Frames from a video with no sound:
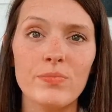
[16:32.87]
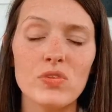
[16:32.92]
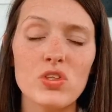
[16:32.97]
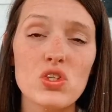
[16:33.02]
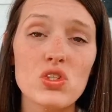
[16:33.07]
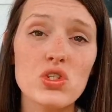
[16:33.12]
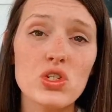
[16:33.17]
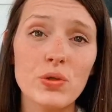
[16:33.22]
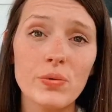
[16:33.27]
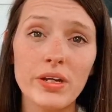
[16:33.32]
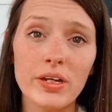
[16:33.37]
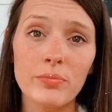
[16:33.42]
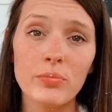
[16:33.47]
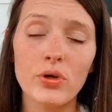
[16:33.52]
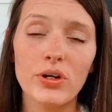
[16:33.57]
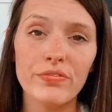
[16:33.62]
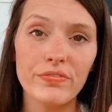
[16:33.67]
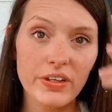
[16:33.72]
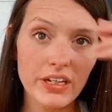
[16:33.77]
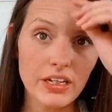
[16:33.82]
doing
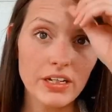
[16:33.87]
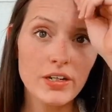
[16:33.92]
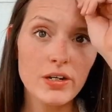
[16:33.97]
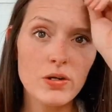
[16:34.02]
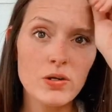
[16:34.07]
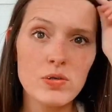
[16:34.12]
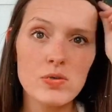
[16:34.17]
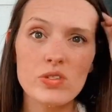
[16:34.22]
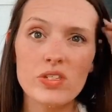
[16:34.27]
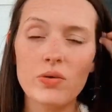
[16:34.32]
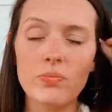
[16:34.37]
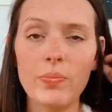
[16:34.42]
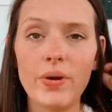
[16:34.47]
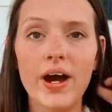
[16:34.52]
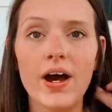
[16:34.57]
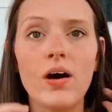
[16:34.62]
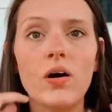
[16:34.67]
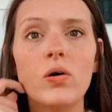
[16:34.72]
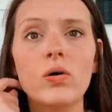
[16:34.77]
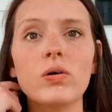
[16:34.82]
more videos
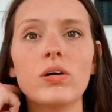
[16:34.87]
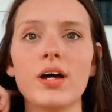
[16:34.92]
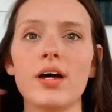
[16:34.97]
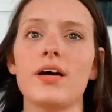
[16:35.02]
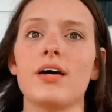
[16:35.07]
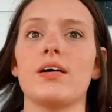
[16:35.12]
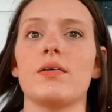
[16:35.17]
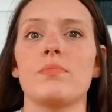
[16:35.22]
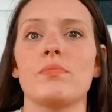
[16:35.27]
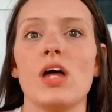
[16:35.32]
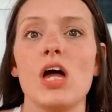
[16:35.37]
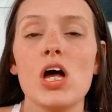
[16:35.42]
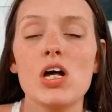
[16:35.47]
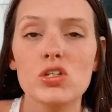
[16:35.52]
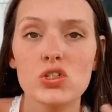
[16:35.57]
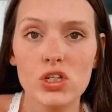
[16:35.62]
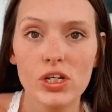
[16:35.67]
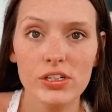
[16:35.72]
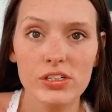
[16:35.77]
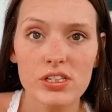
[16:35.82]
about
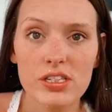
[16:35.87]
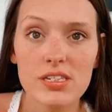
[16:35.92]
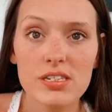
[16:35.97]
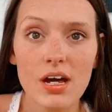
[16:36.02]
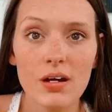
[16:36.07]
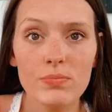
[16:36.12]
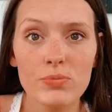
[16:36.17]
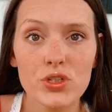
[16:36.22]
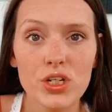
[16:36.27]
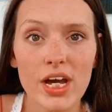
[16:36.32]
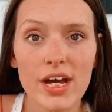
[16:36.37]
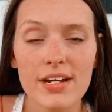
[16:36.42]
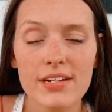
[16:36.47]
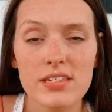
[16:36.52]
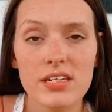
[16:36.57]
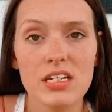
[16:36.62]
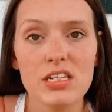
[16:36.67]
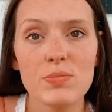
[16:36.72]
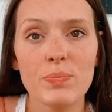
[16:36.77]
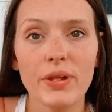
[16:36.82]
certain subjects,
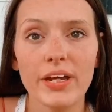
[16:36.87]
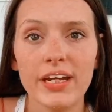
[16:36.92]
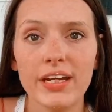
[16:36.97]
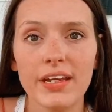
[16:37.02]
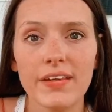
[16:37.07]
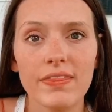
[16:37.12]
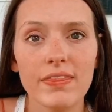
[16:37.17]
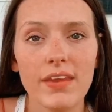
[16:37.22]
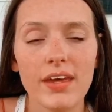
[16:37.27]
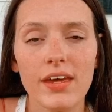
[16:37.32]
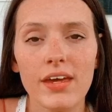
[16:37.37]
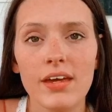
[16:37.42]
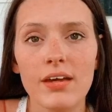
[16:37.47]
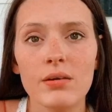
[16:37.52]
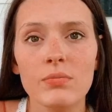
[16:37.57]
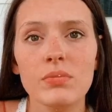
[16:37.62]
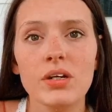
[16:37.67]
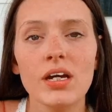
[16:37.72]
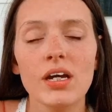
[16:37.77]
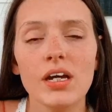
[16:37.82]
explaining
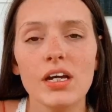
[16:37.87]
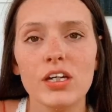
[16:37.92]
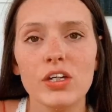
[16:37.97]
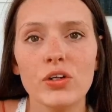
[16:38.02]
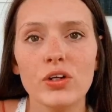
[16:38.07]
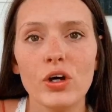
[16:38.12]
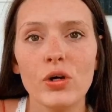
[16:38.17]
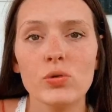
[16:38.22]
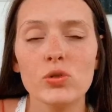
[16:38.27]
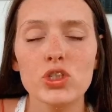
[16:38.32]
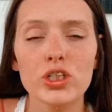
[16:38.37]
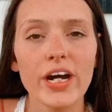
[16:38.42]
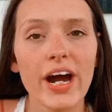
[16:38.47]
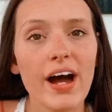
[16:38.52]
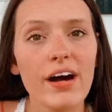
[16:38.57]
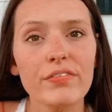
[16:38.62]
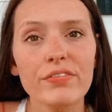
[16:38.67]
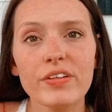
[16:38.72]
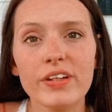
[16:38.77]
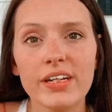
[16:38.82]
them, you know,
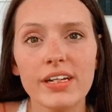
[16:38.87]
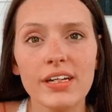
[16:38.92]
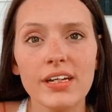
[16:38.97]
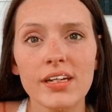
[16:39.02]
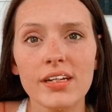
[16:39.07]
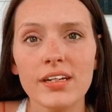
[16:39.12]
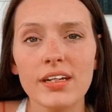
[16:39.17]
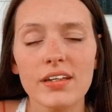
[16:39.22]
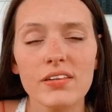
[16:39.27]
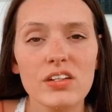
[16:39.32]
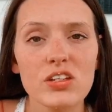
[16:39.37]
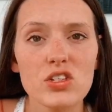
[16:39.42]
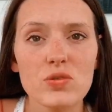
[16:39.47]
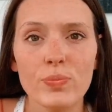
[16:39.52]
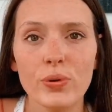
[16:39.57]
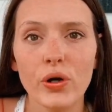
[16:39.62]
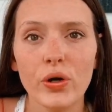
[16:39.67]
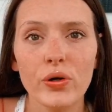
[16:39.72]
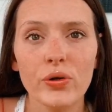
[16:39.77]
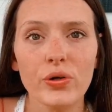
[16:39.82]
traveling in this
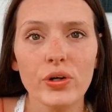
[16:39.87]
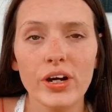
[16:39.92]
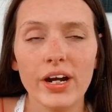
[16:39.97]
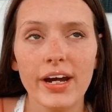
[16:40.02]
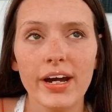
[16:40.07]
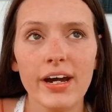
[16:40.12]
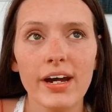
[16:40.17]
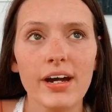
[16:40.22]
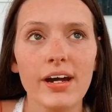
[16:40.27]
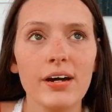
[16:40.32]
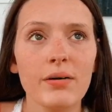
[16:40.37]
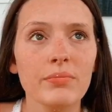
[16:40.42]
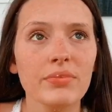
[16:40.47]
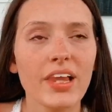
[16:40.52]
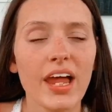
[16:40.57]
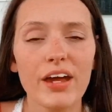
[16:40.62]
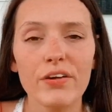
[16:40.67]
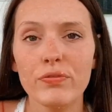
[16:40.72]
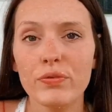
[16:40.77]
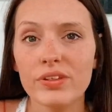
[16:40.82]
program,
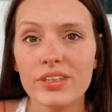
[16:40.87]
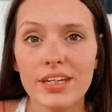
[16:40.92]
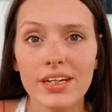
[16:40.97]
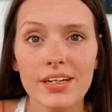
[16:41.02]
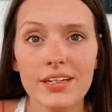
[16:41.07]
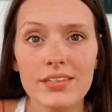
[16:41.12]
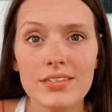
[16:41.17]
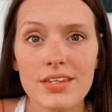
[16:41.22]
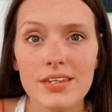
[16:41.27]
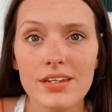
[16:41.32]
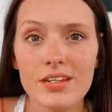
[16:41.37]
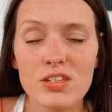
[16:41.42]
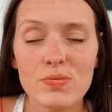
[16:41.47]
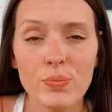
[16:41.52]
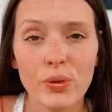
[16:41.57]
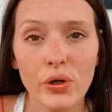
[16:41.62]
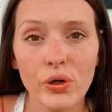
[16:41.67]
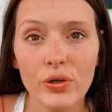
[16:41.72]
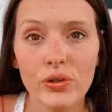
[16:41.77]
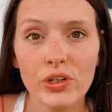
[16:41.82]
life with kids in this
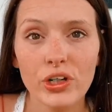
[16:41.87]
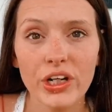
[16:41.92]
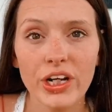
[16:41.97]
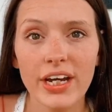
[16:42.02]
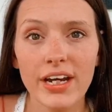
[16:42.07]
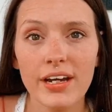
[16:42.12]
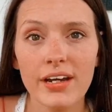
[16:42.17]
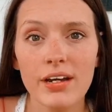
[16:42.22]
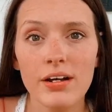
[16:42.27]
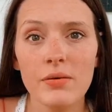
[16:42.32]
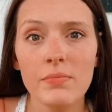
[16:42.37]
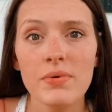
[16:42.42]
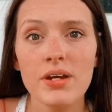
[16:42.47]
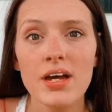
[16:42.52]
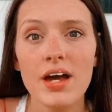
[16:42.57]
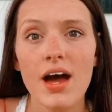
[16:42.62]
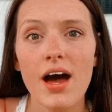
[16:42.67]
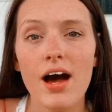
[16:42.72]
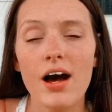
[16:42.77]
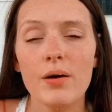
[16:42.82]
program,
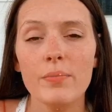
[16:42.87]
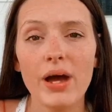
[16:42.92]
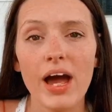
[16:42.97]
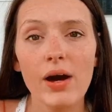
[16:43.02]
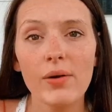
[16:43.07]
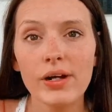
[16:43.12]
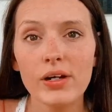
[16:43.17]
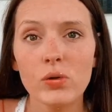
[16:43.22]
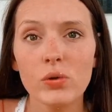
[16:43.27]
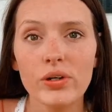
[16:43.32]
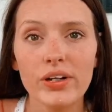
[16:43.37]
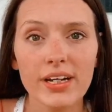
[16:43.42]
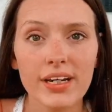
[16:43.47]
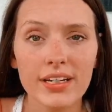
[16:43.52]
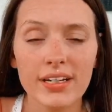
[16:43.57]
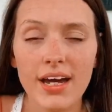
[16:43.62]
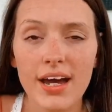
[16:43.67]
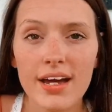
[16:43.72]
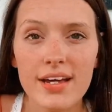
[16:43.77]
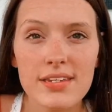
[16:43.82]
how I
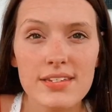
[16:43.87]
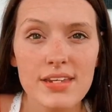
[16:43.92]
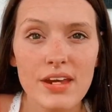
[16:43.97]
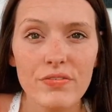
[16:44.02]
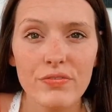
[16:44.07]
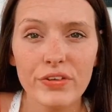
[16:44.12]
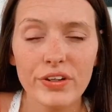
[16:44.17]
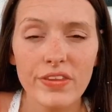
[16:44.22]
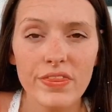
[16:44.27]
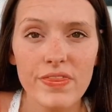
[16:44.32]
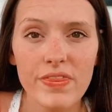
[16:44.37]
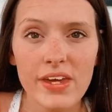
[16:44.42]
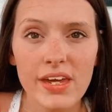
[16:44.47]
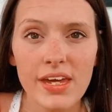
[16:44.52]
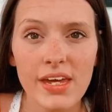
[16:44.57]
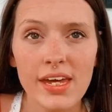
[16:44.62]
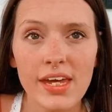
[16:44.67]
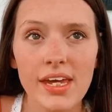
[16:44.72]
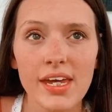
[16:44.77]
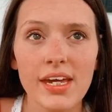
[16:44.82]
organize
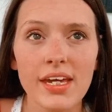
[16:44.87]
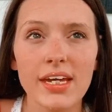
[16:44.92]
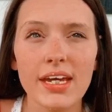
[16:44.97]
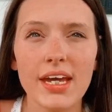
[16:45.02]
everything,